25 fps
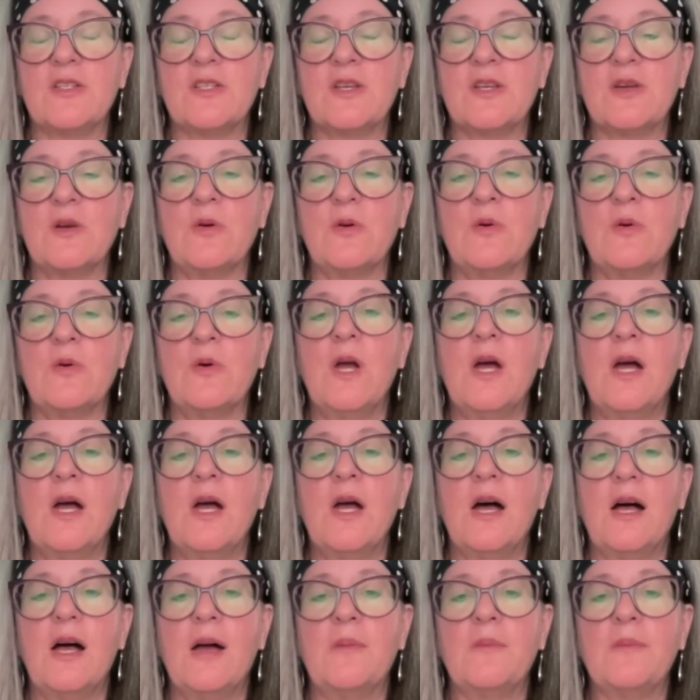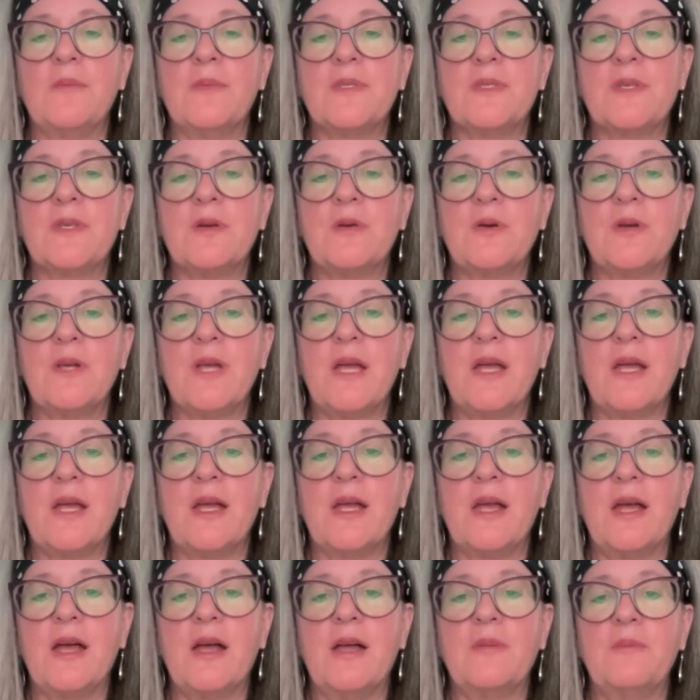So um, so
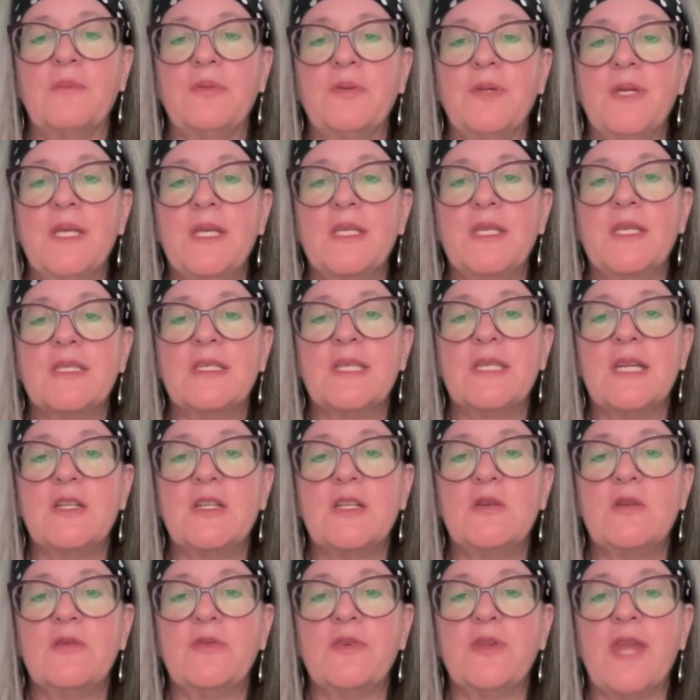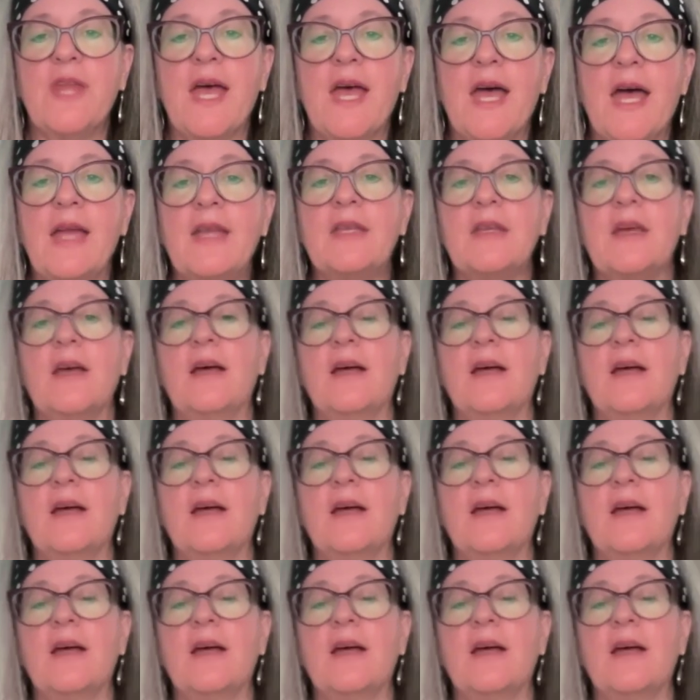uh, please stay tuned for that.